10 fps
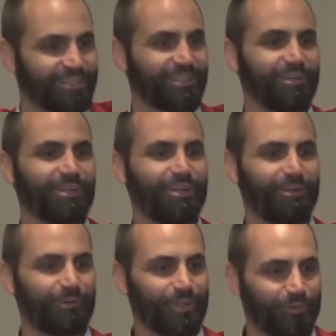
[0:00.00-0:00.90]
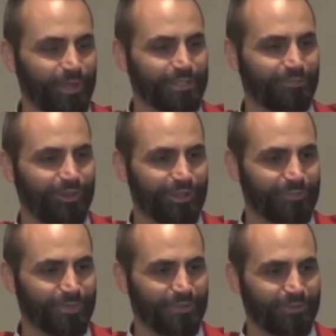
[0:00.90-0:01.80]
So, you know, are we
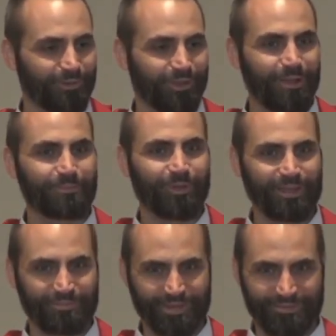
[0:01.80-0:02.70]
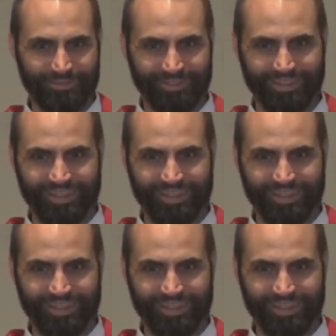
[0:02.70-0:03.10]
crestfallen people or upright people?